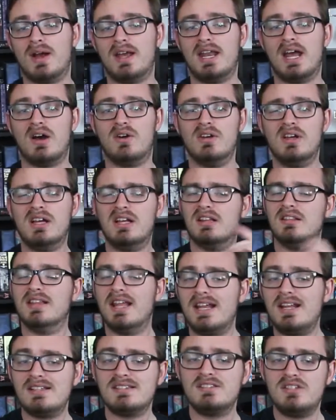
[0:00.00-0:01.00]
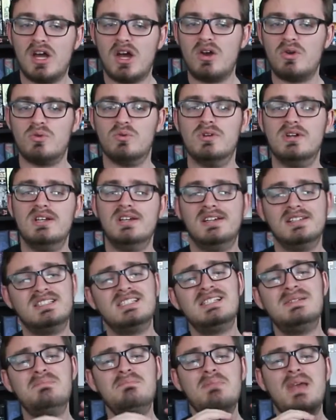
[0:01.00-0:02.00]
right now, let us know. It's
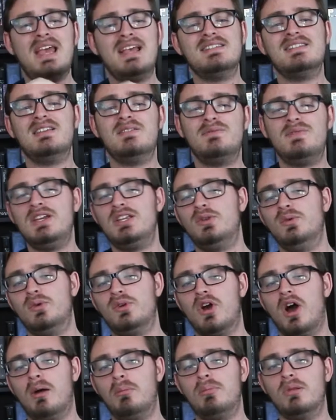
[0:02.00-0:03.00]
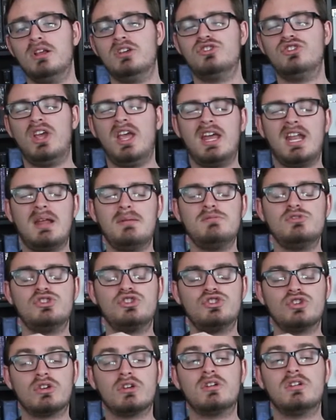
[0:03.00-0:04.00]
an amazing feat to accomplish, and I'm
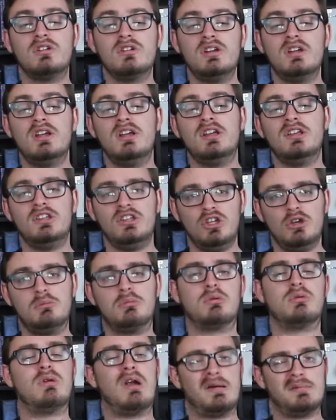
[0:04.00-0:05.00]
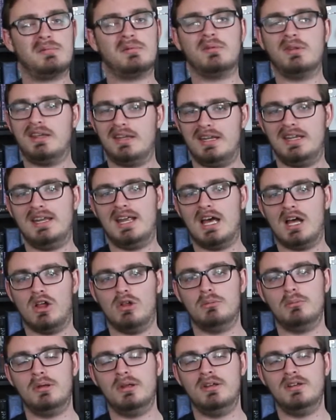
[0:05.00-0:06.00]
sure you probably need
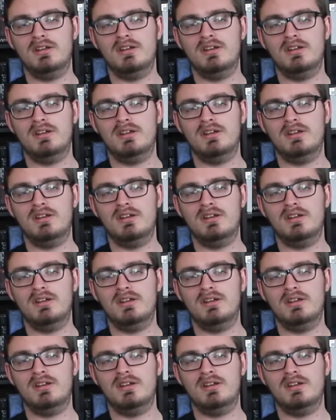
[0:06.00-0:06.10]
help.